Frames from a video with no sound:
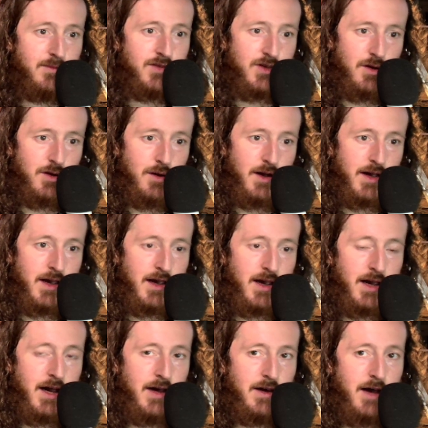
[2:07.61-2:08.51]
so I
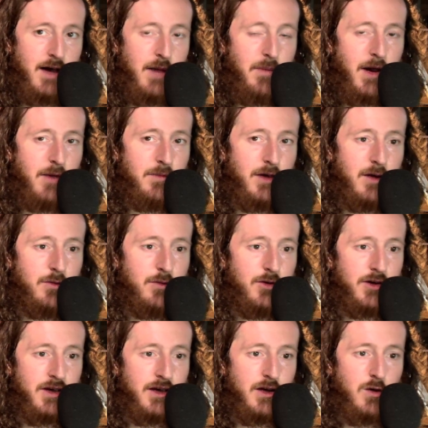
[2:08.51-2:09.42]
might be able
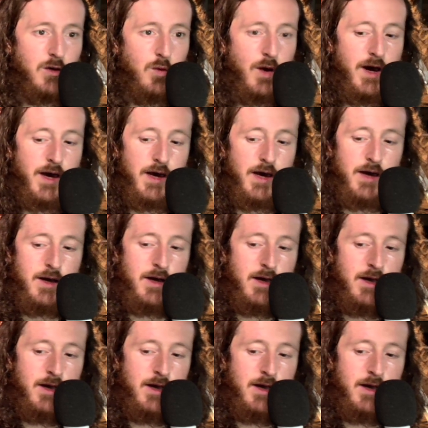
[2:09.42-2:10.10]
to get away.